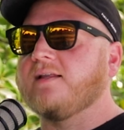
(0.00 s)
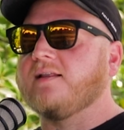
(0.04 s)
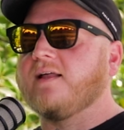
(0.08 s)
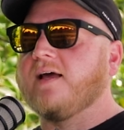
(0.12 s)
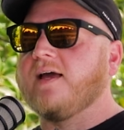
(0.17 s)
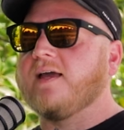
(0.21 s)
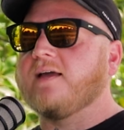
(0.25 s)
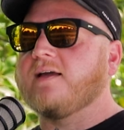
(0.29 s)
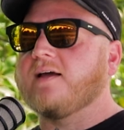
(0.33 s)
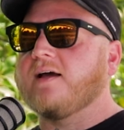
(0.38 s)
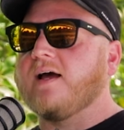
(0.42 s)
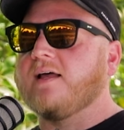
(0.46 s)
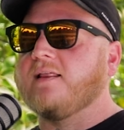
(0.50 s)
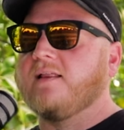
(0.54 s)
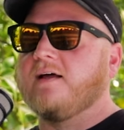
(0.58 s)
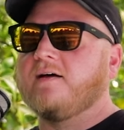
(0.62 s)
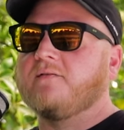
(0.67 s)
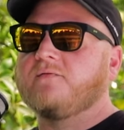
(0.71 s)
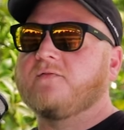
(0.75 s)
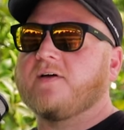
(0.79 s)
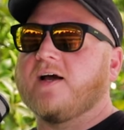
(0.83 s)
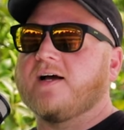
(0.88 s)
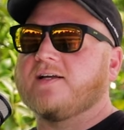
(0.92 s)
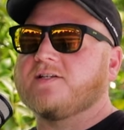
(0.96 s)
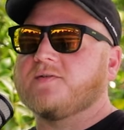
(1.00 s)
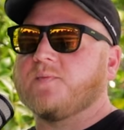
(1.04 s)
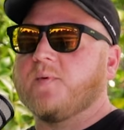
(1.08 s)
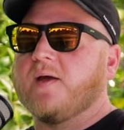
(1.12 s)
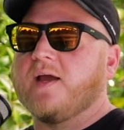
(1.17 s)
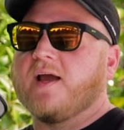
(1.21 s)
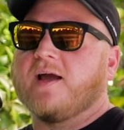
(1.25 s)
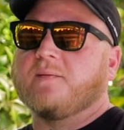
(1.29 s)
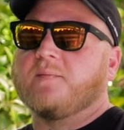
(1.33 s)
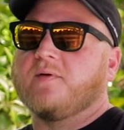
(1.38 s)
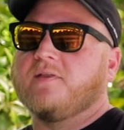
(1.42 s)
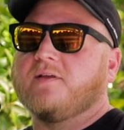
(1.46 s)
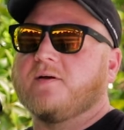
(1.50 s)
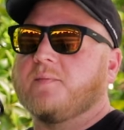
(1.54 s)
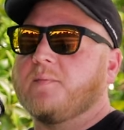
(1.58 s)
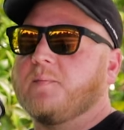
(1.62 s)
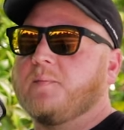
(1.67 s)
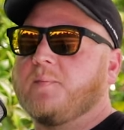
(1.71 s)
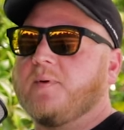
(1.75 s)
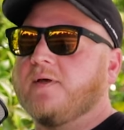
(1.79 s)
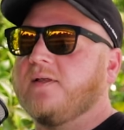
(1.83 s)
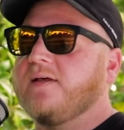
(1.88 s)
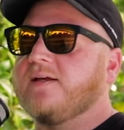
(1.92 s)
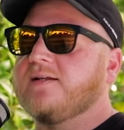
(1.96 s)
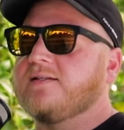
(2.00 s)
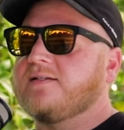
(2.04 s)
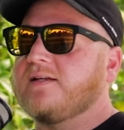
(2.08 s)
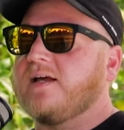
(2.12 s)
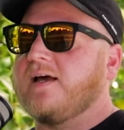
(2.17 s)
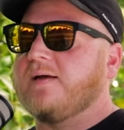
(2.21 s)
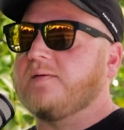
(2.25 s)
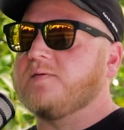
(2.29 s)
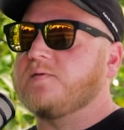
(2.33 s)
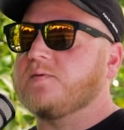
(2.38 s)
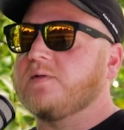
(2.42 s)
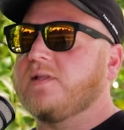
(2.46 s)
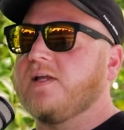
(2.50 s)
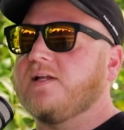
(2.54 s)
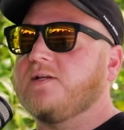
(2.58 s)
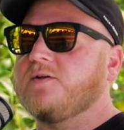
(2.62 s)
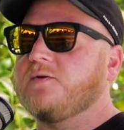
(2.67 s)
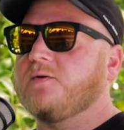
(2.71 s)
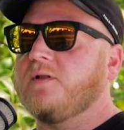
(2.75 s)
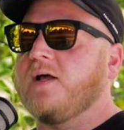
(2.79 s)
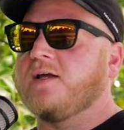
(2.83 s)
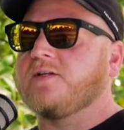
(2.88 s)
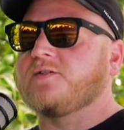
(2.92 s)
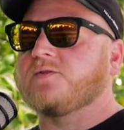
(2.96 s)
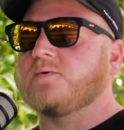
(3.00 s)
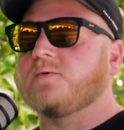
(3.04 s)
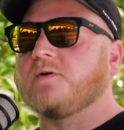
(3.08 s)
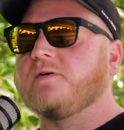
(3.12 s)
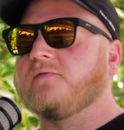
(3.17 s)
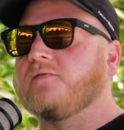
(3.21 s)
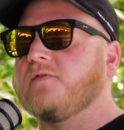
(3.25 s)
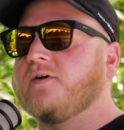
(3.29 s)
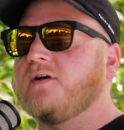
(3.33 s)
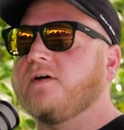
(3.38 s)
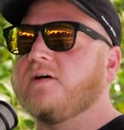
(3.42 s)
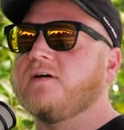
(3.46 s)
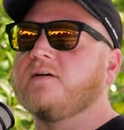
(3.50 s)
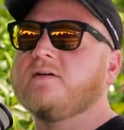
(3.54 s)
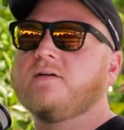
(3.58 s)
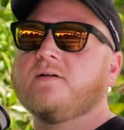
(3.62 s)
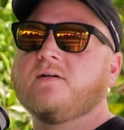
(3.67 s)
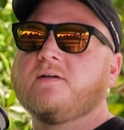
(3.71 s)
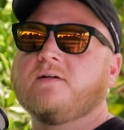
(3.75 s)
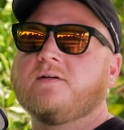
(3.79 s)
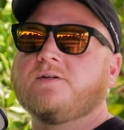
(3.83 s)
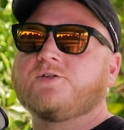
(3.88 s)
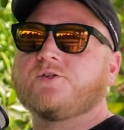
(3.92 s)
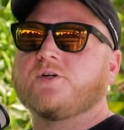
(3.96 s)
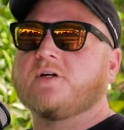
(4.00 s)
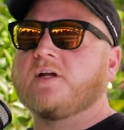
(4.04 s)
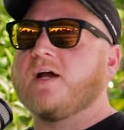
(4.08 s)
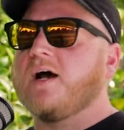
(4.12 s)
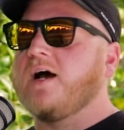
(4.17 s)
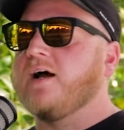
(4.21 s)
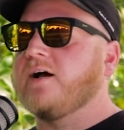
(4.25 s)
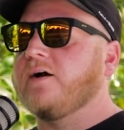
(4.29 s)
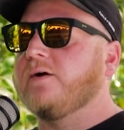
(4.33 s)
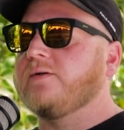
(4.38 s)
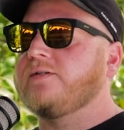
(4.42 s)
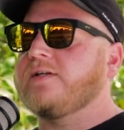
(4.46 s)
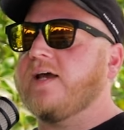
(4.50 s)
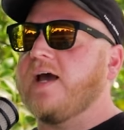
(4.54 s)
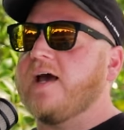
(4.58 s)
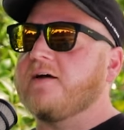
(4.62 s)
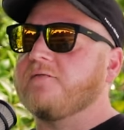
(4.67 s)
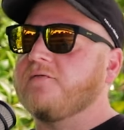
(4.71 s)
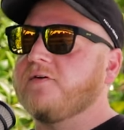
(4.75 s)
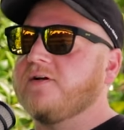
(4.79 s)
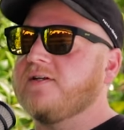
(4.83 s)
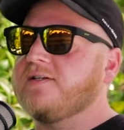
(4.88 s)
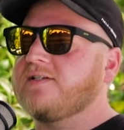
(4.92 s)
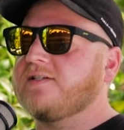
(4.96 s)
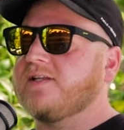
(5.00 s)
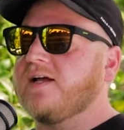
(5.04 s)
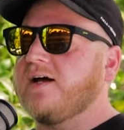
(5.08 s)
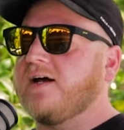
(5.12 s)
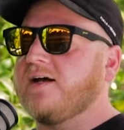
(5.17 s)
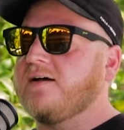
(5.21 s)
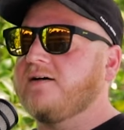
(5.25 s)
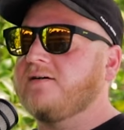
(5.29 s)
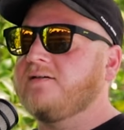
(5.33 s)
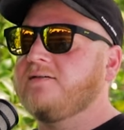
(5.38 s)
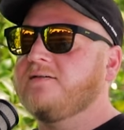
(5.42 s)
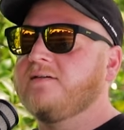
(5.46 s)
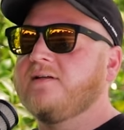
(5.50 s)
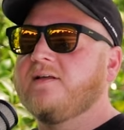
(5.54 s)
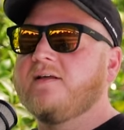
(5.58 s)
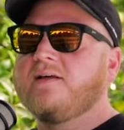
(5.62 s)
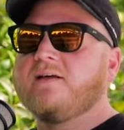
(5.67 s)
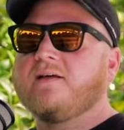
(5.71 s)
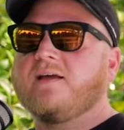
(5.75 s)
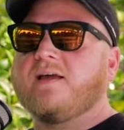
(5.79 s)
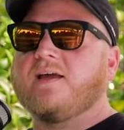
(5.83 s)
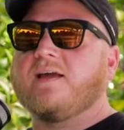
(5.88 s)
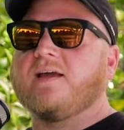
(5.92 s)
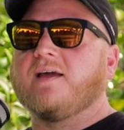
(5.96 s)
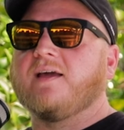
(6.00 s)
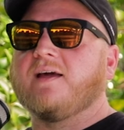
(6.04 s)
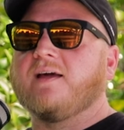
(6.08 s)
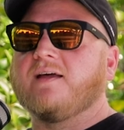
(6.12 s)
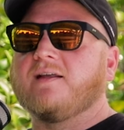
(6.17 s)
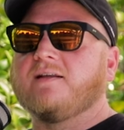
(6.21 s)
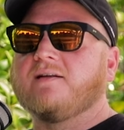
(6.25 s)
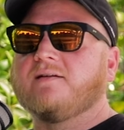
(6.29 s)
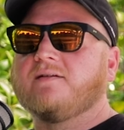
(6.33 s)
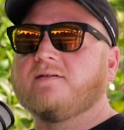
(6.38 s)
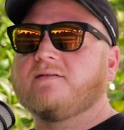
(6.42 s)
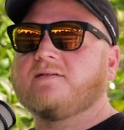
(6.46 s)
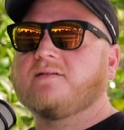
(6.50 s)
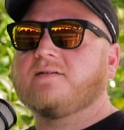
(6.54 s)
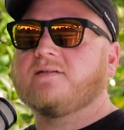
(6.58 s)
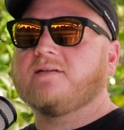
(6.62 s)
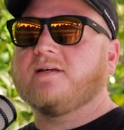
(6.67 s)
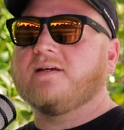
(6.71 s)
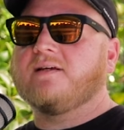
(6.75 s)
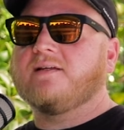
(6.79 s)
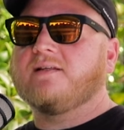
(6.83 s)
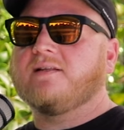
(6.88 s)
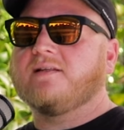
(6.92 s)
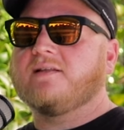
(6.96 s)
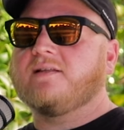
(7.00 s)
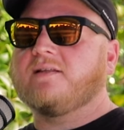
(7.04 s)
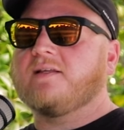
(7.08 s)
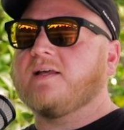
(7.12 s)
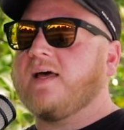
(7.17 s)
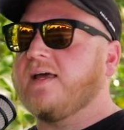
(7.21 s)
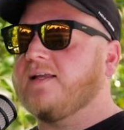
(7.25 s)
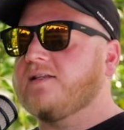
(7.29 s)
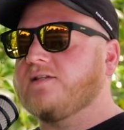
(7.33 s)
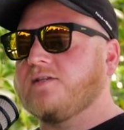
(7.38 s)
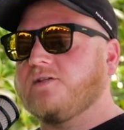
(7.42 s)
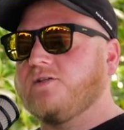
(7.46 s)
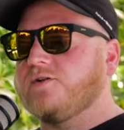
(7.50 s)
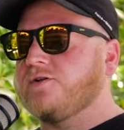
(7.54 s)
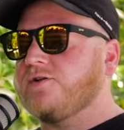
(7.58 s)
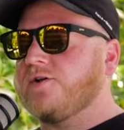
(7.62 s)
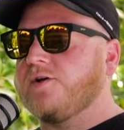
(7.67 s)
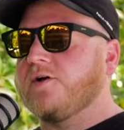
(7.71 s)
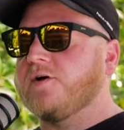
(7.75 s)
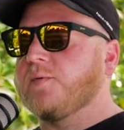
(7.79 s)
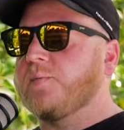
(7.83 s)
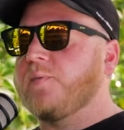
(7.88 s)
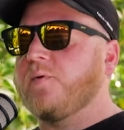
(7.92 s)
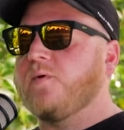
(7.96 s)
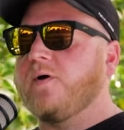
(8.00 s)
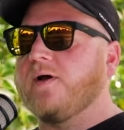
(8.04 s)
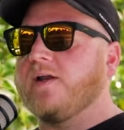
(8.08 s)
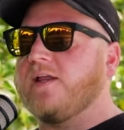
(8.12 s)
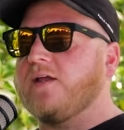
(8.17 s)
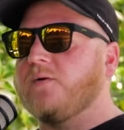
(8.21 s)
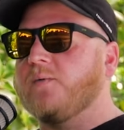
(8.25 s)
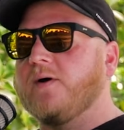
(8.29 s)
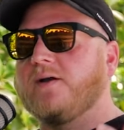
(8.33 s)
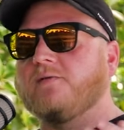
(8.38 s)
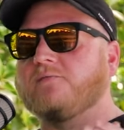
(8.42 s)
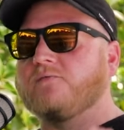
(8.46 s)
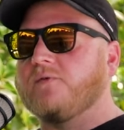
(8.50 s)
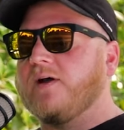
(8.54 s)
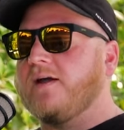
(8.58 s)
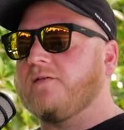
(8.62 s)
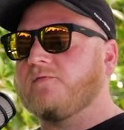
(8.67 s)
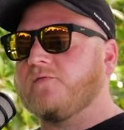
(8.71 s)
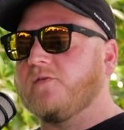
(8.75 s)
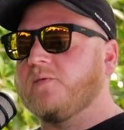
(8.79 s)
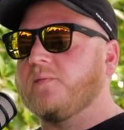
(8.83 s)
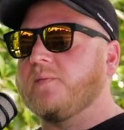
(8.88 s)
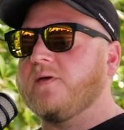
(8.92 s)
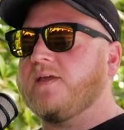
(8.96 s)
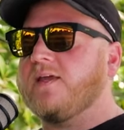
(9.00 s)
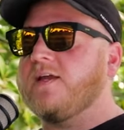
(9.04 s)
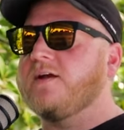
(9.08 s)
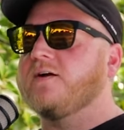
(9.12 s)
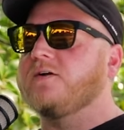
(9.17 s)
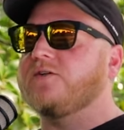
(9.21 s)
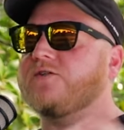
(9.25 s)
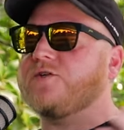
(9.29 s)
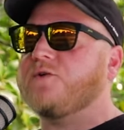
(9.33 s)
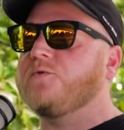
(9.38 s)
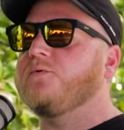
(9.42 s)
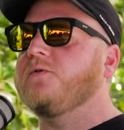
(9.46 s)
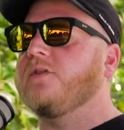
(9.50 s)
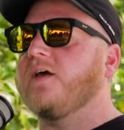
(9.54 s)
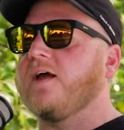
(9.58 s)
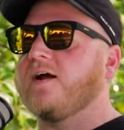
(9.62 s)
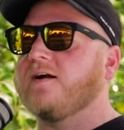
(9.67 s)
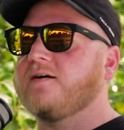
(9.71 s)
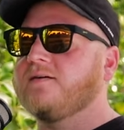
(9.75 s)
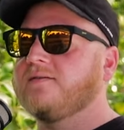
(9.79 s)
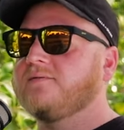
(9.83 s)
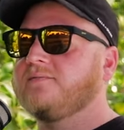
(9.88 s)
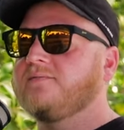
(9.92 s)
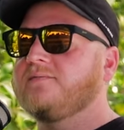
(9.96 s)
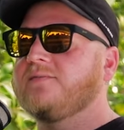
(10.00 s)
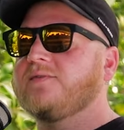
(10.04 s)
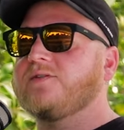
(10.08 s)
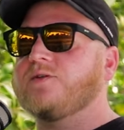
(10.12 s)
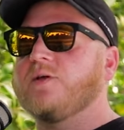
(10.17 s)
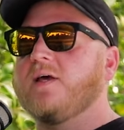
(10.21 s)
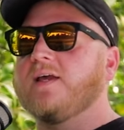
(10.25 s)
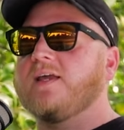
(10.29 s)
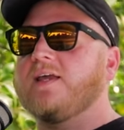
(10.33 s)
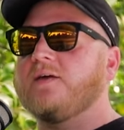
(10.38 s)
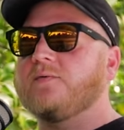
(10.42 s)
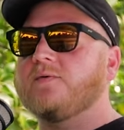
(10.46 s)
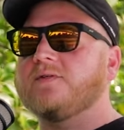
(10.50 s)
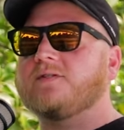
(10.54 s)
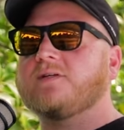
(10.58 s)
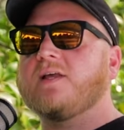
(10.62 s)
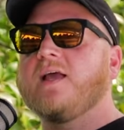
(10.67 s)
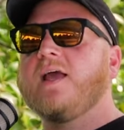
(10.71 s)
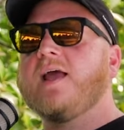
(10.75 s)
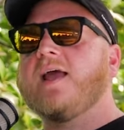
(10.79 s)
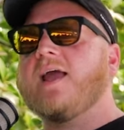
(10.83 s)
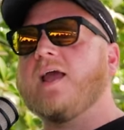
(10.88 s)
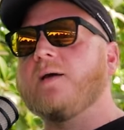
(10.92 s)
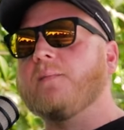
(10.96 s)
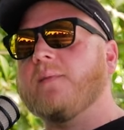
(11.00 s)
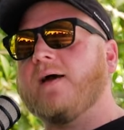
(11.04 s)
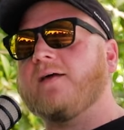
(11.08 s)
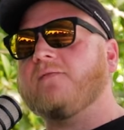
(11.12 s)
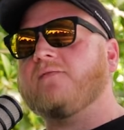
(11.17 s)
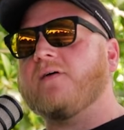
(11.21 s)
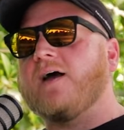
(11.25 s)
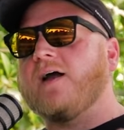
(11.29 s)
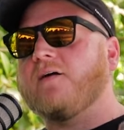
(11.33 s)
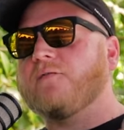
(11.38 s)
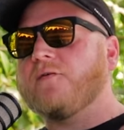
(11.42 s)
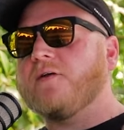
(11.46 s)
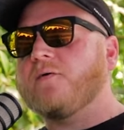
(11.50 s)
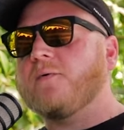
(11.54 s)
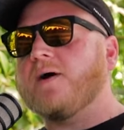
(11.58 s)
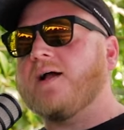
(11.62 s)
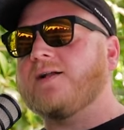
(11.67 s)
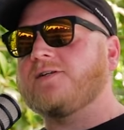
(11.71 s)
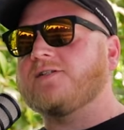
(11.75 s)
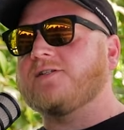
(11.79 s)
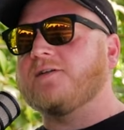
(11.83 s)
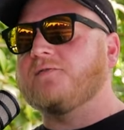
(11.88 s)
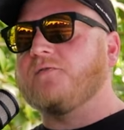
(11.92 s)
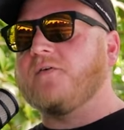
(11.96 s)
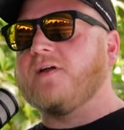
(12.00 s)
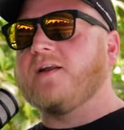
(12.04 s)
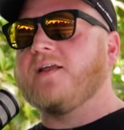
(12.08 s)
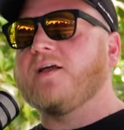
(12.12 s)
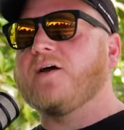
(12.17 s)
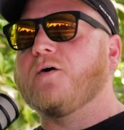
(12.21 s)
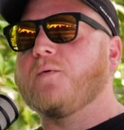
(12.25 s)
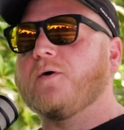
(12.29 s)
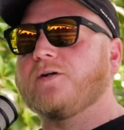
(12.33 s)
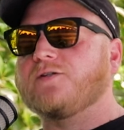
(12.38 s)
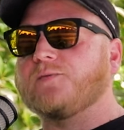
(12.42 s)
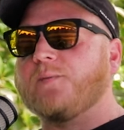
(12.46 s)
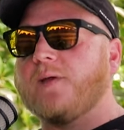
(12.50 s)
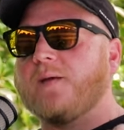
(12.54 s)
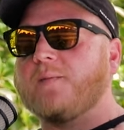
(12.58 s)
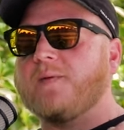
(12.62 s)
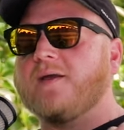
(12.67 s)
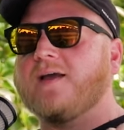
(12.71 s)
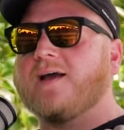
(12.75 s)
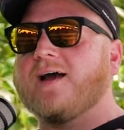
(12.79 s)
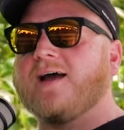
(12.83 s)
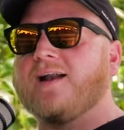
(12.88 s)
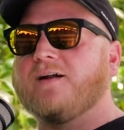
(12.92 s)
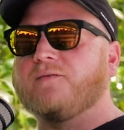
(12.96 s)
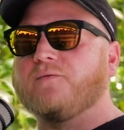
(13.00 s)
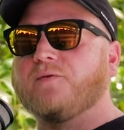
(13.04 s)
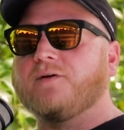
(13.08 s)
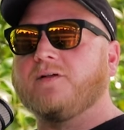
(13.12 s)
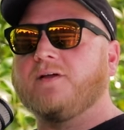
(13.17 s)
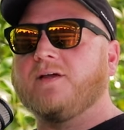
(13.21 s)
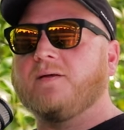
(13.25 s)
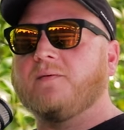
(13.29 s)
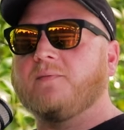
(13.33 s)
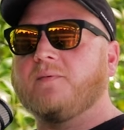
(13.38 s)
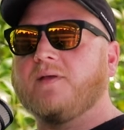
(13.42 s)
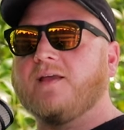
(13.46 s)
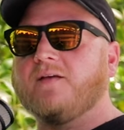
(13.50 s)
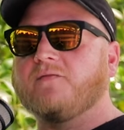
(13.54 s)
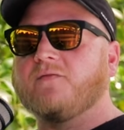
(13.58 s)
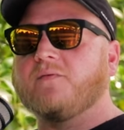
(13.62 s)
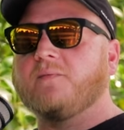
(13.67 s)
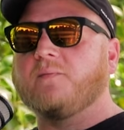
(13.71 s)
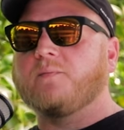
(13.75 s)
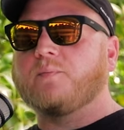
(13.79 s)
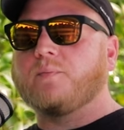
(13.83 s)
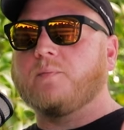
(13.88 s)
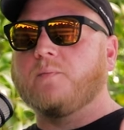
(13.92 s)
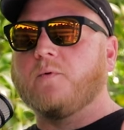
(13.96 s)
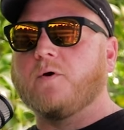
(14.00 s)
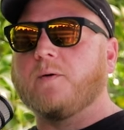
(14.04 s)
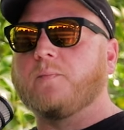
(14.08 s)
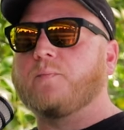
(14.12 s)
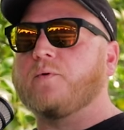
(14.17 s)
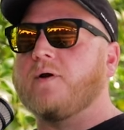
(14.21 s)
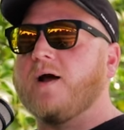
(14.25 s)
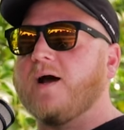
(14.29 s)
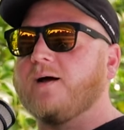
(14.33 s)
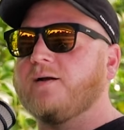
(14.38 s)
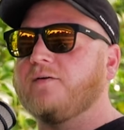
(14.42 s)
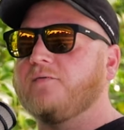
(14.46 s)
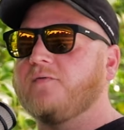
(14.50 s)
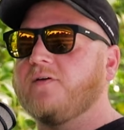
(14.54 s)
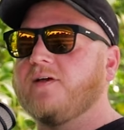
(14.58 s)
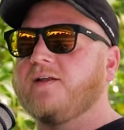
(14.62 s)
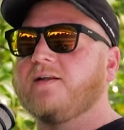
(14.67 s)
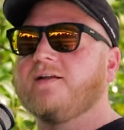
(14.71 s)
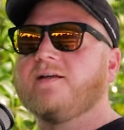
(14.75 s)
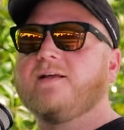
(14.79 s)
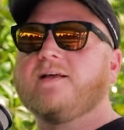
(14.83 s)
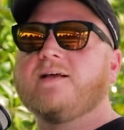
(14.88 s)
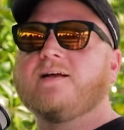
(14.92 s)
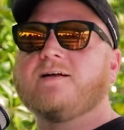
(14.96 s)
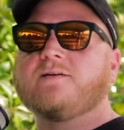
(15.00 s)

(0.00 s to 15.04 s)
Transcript: And like, I love Casabianca. I've been there a billion times, but they do like sort of a Chicago taverny style. Yeah. And like, to your point, he went right from here to there. So like he was, and my I rewatched the video, which made me kind of really even more proud of it.